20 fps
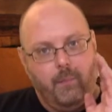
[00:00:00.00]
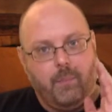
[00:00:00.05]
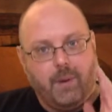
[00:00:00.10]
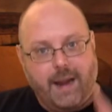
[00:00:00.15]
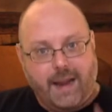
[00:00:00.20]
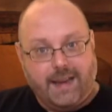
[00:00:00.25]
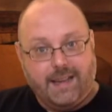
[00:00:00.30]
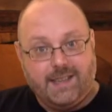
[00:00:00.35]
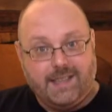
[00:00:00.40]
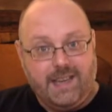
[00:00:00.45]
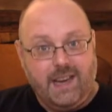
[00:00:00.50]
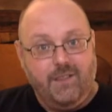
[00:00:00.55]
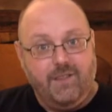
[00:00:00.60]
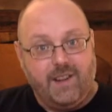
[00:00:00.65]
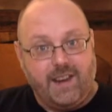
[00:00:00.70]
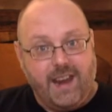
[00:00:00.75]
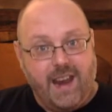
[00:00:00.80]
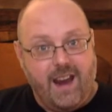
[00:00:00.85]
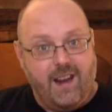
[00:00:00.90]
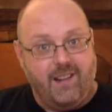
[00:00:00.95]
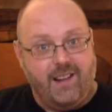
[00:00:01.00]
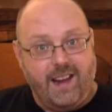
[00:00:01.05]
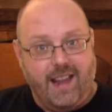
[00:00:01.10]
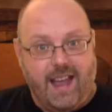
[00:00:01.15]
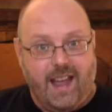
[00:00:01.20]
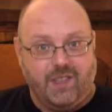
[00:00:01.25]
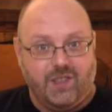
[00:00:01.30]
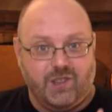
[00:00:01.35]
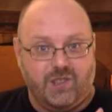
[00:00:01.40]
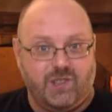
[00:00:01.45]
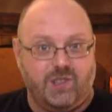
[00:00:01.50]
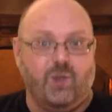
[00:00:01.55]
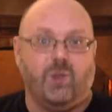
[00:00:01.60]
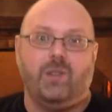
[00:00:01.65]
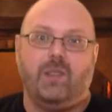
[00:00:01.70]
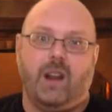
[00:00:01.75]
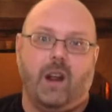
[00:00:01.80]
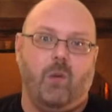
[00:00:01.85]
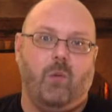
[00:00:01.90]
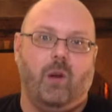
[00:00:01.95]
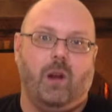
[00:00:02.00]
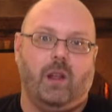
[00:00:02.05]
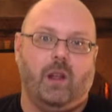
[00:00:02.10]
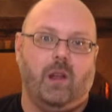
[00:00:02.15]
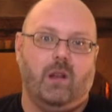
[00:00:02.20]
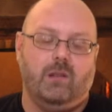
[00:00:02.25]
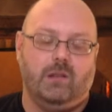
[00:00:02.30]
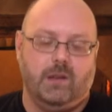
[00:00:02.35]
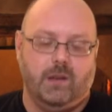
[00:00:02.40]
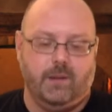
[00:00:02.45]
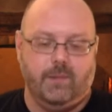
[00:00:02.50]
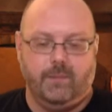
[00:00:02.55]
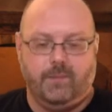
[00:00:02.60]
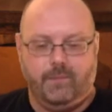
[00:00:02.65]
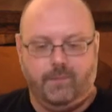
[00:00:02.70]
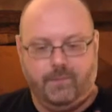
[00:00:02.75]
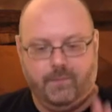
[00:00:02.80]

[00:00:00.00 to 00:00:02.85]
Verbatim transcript: But I can see if it carry it at the store that I want to go to.